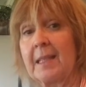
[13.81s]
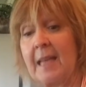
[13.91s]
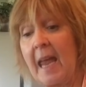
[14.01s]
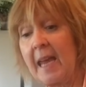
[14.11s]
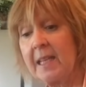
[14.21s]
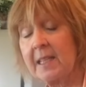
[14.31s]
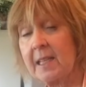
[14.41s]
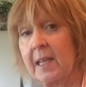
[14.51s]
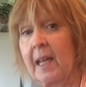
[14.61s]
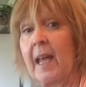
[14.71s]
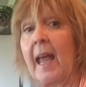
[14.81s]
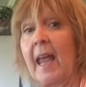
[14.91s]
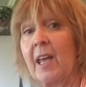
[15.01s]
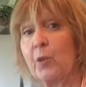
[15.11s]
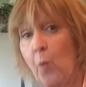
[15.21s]
date
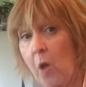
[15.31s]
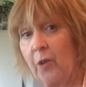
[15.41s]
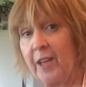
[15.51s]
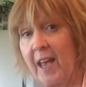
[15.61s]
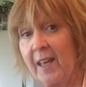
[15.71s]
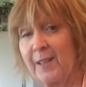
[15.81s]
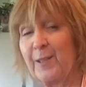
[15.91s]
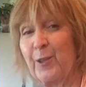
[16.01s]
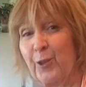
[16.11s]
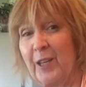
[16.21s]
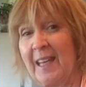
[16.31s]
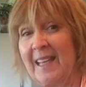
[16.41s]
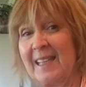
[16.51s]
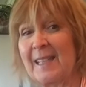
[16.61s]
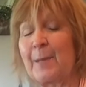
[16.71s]
and walnut
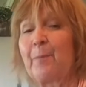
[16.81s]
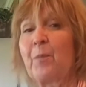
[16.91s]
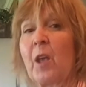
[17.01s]
cookies.